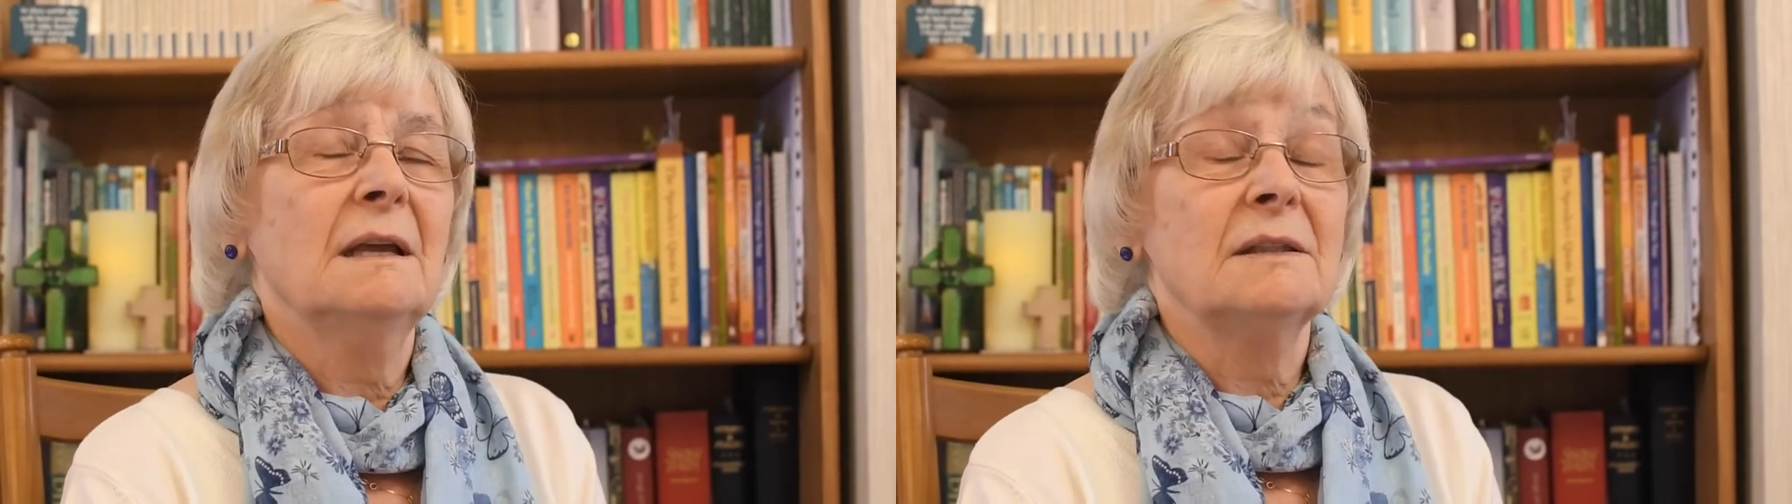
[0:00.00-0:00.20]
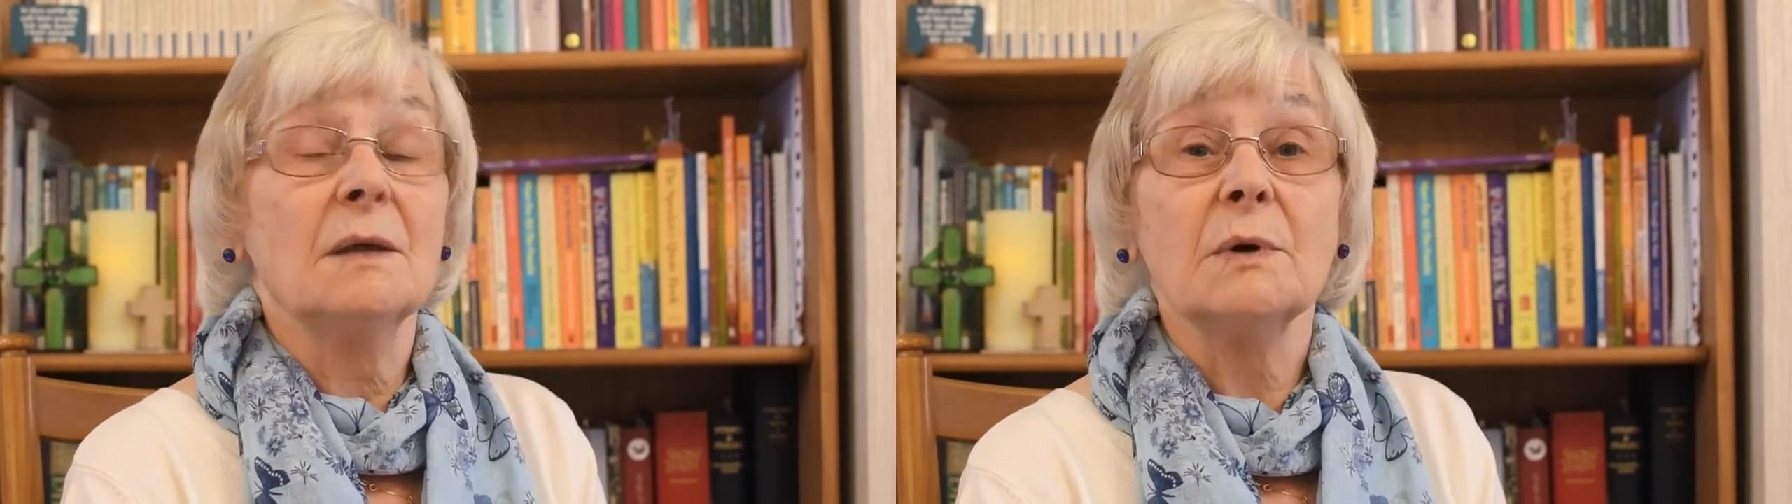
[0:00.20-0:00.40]

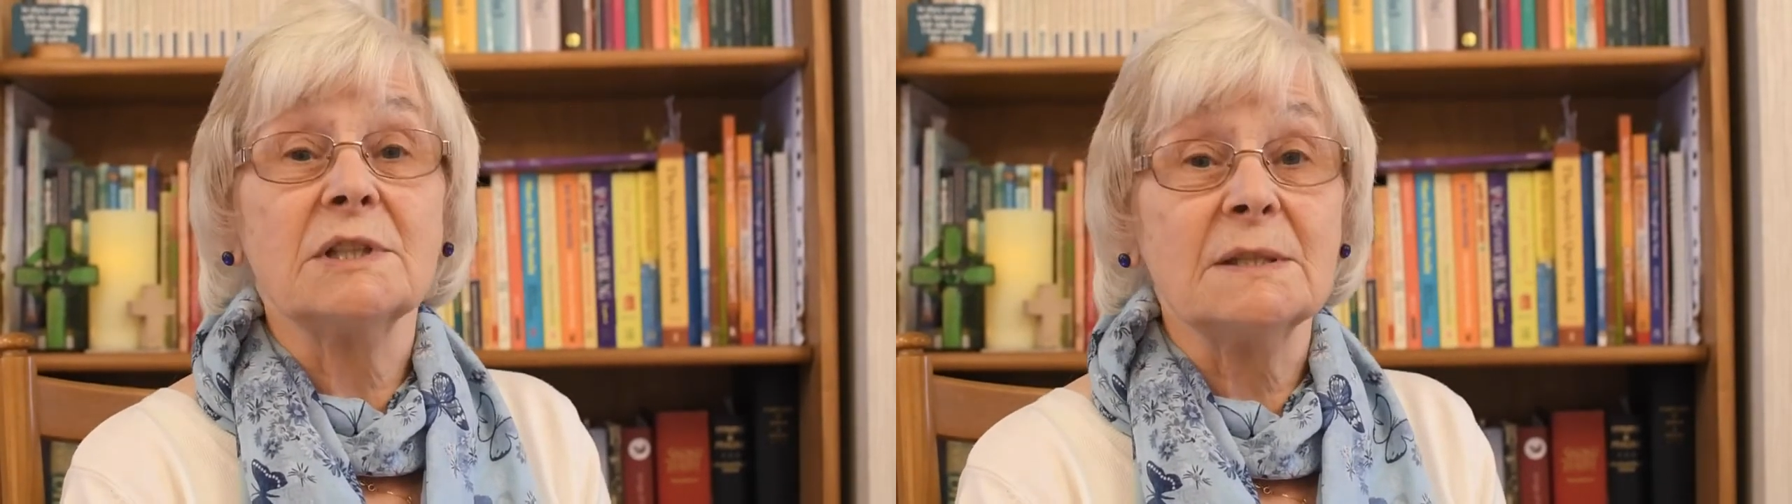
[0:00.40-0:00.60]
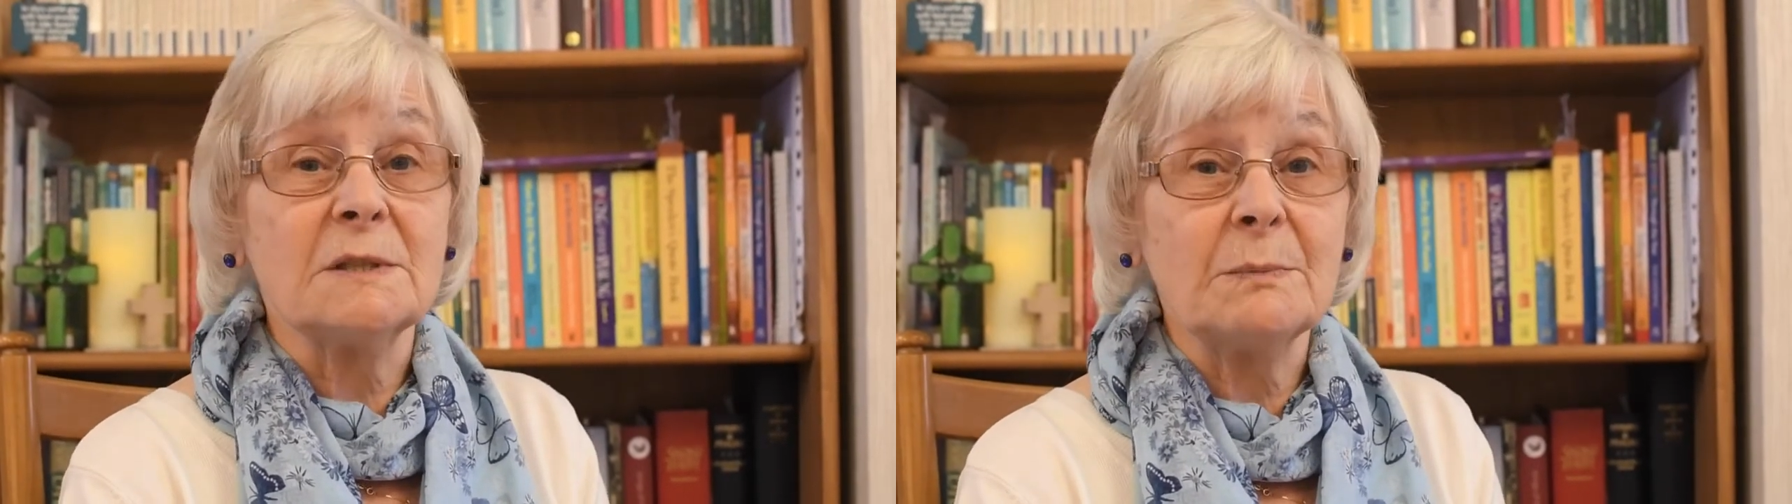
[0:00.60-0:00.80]
They
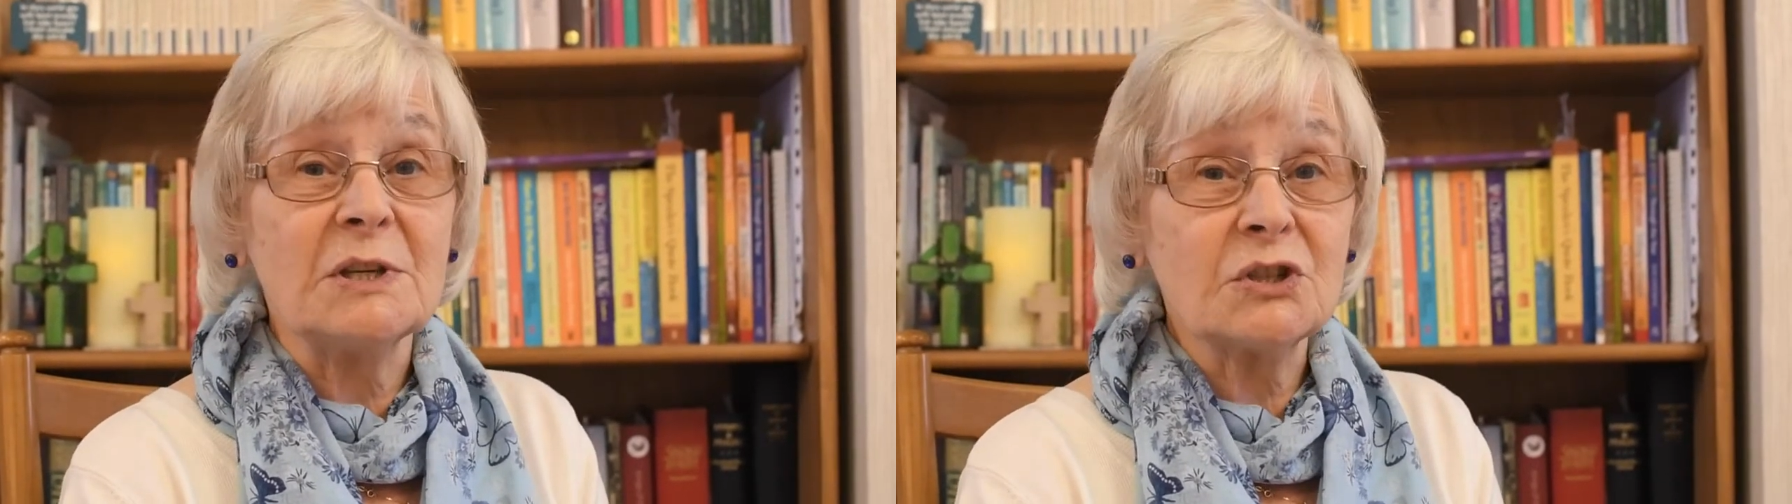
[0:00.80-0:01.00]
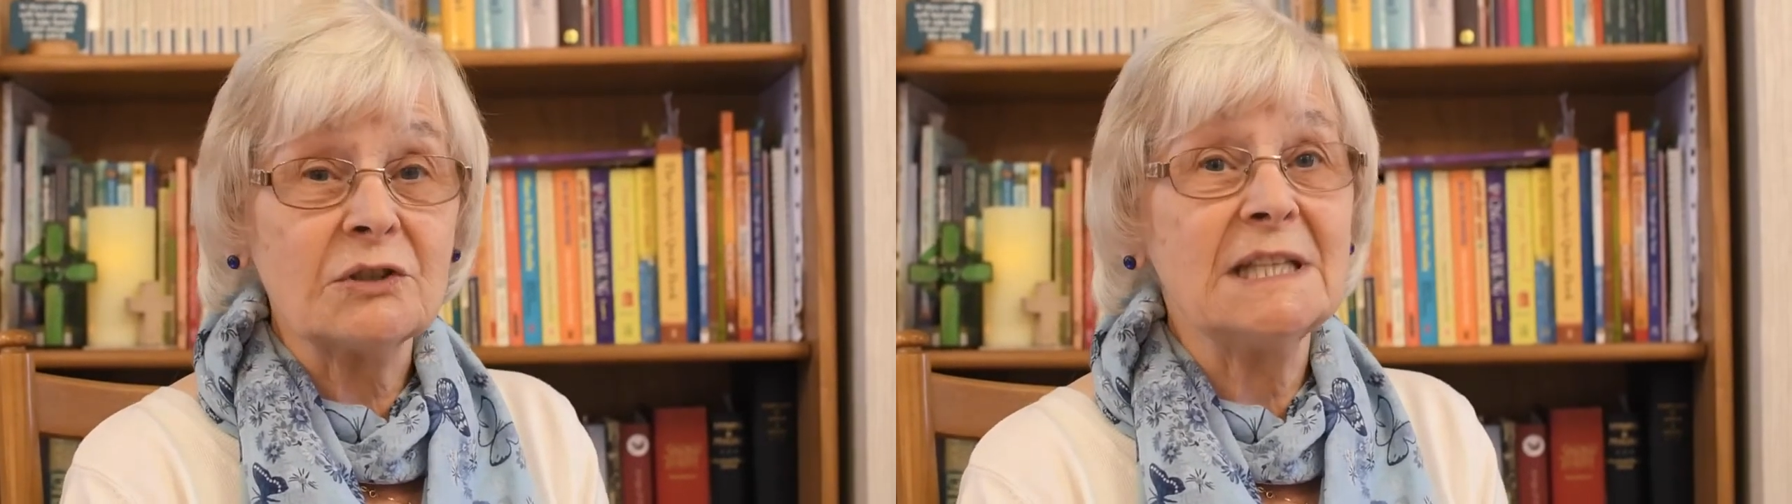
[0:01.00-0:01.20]
wanted to be
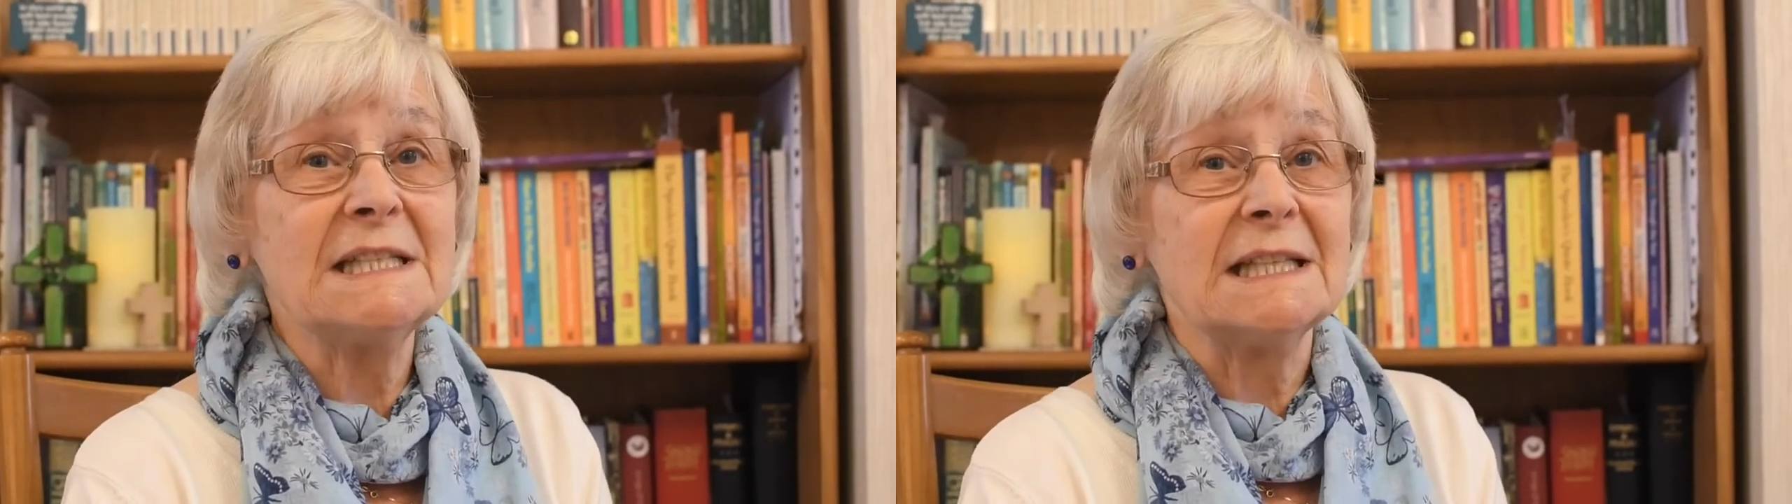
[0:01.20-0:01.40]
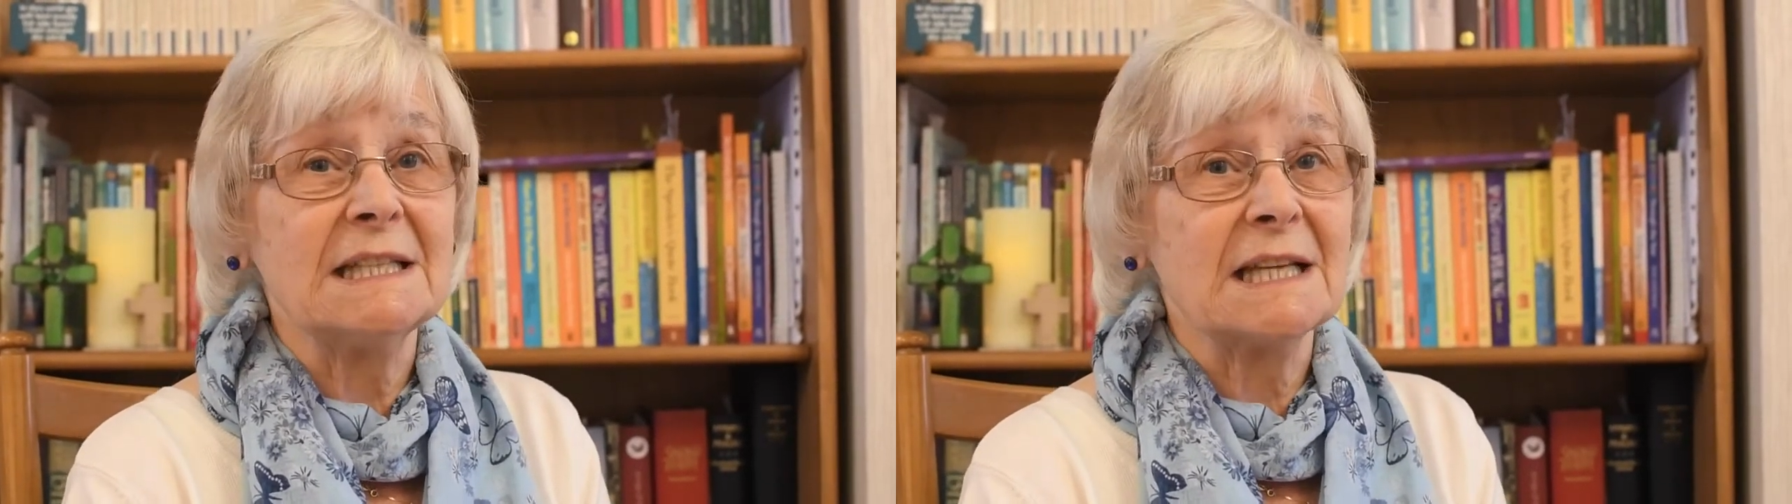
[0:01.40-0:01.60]
treated